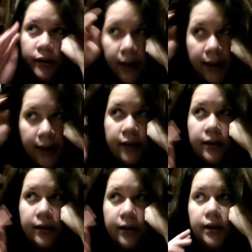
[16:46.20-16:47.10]
thing,
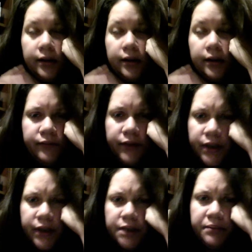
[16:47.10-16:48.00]

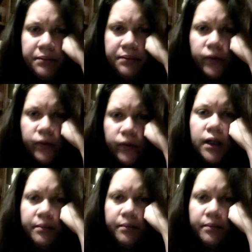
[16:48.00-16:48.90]
very cheaply
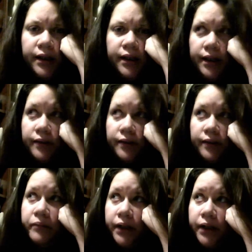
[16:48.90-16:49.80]
photocopied thing,
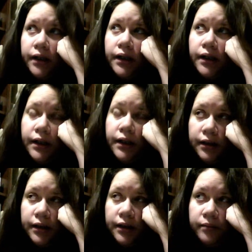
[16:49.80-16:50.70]
but
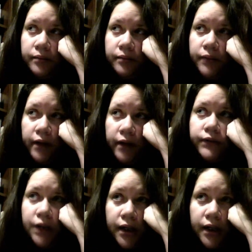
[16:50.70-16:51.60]
of
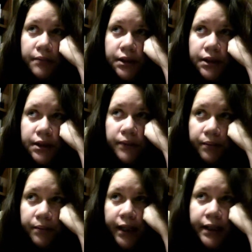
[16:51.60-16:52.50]
documents with
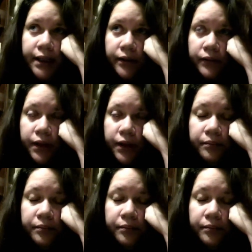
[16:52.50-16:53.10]
blacked out